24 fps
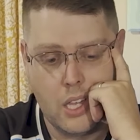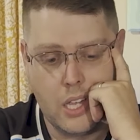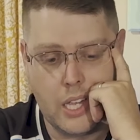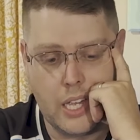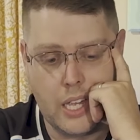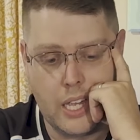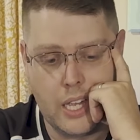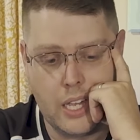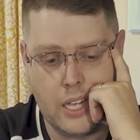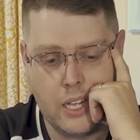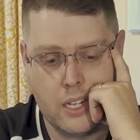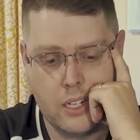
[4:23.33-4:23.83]

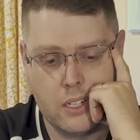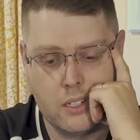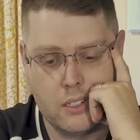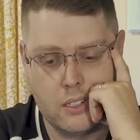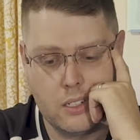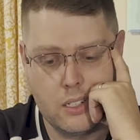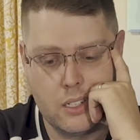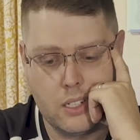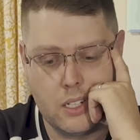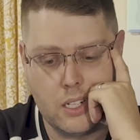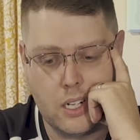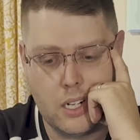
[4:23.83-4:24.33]

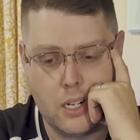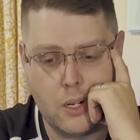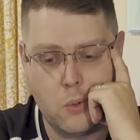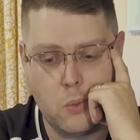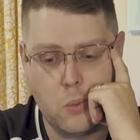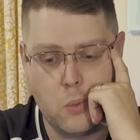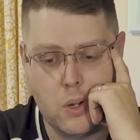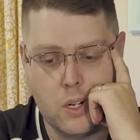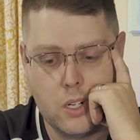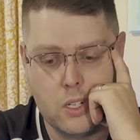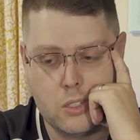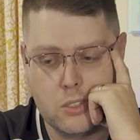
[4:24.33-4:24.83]
And I
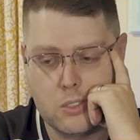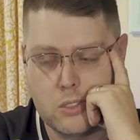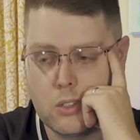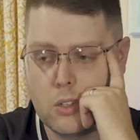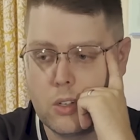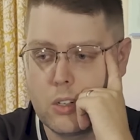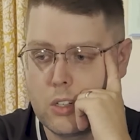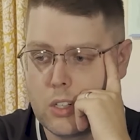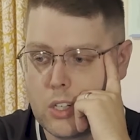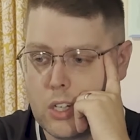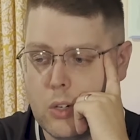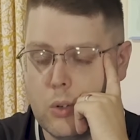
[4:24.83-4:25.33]
want to
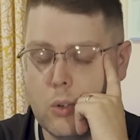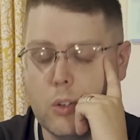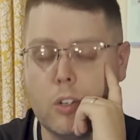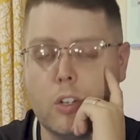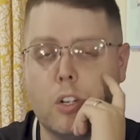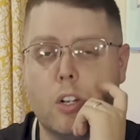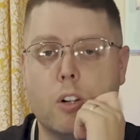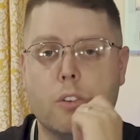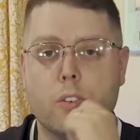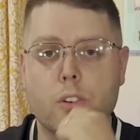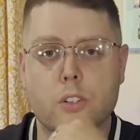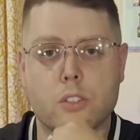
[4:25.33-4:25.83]
start
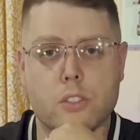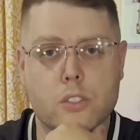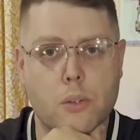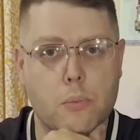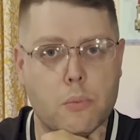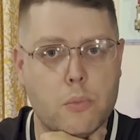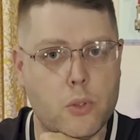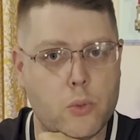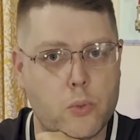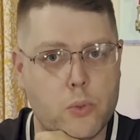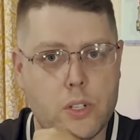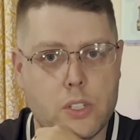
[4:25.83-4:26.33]
going over
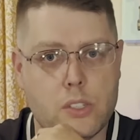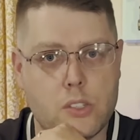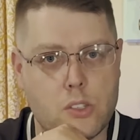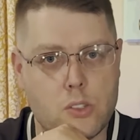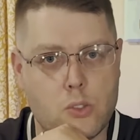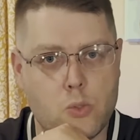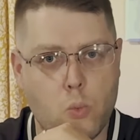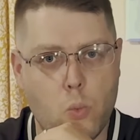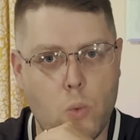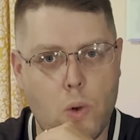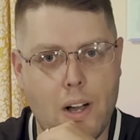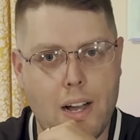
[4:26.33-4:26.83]
some of the
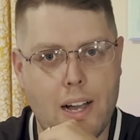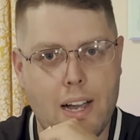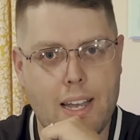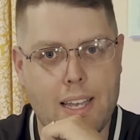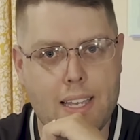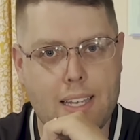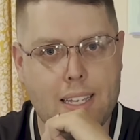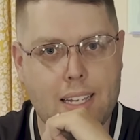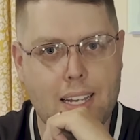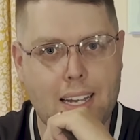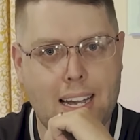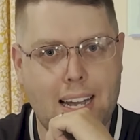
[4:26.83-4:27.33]
reasons
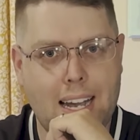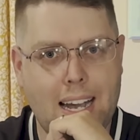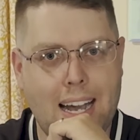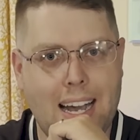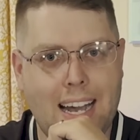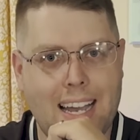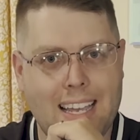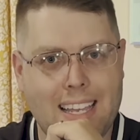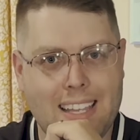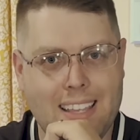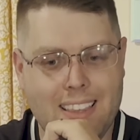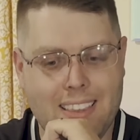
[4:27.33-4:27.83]
why
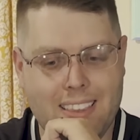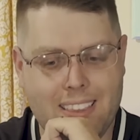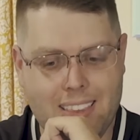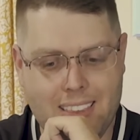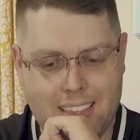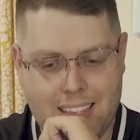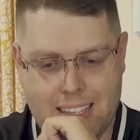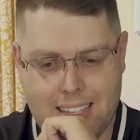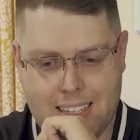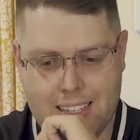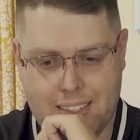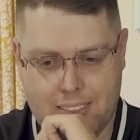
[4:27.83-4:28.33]
I
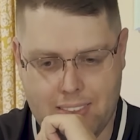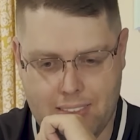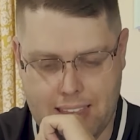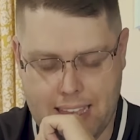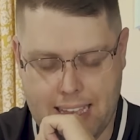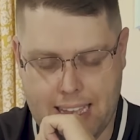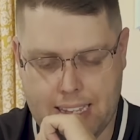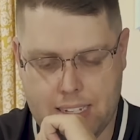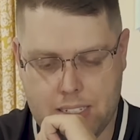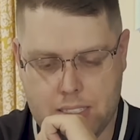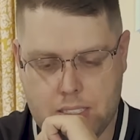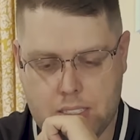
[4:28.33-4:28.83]
think
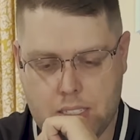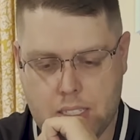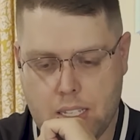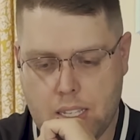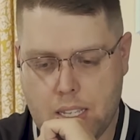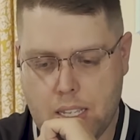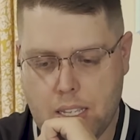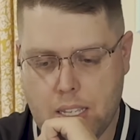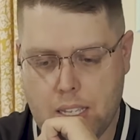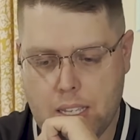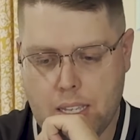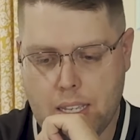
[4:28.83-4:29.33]
that.
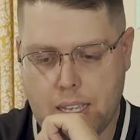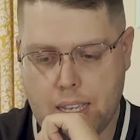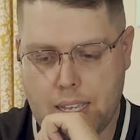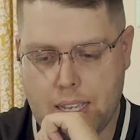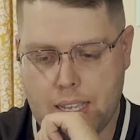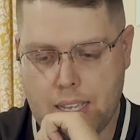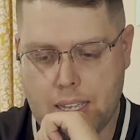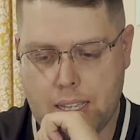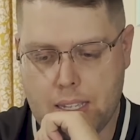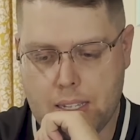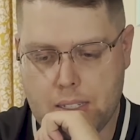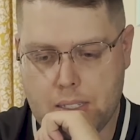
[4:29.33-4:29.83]

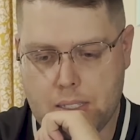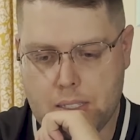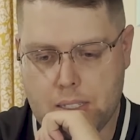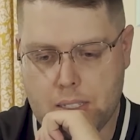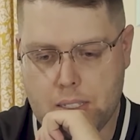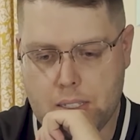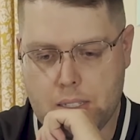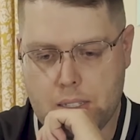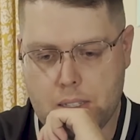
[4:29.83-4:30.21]
And